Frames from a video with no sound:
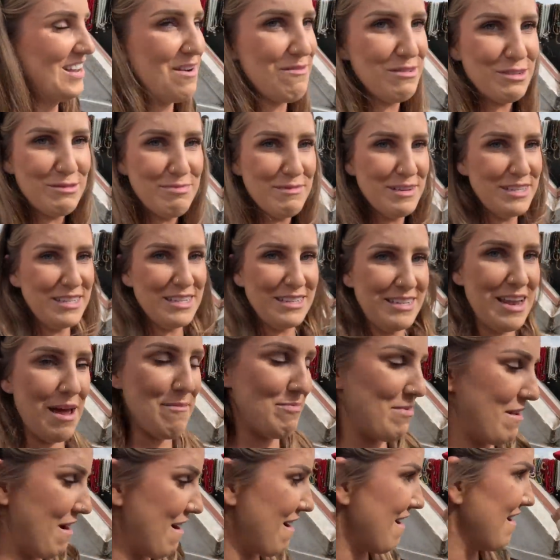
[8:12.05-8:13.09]
Almost missed a
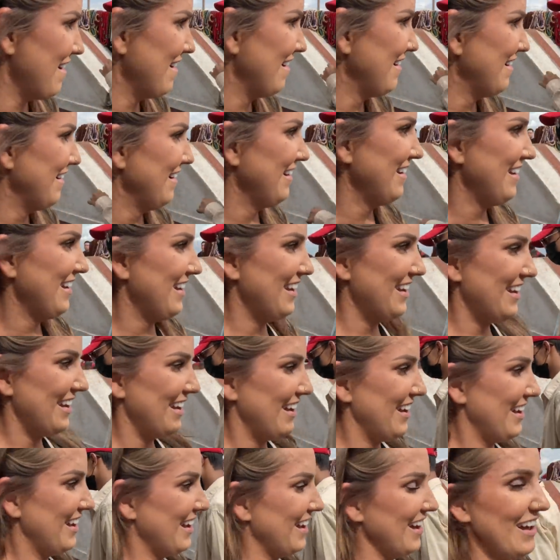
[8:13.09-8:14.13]
step there.
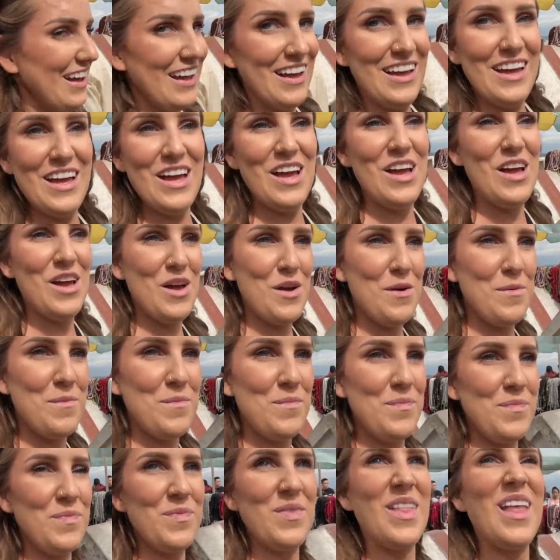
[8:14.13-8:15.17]
Oh, the
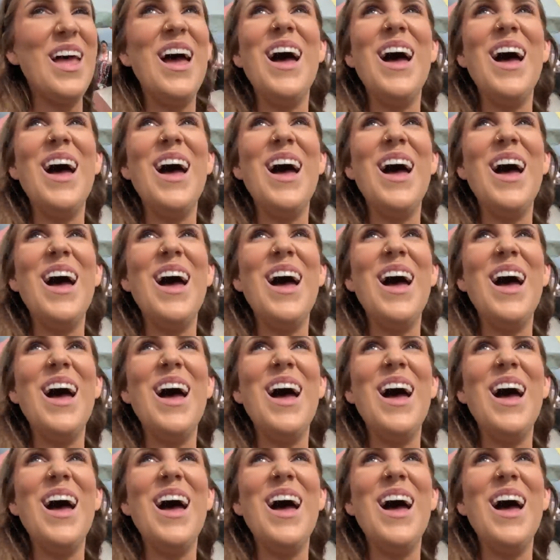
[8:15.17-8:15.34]
wind.